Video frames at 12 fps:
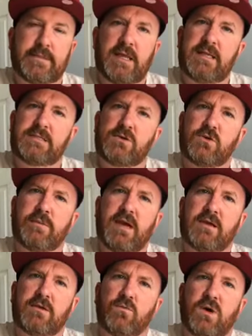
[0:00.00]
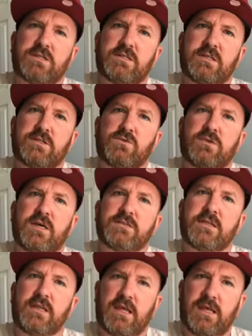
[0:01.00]
Unless I go back and watch the
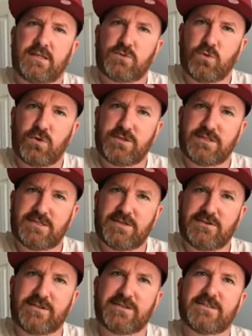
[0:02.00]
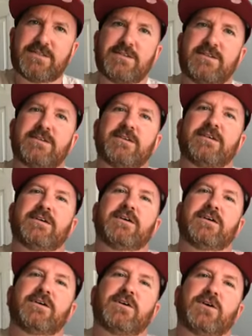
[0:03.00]
2008 World Series
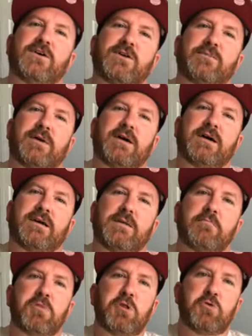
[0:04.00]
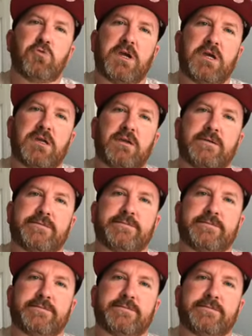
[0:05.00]
on my Blu-ray.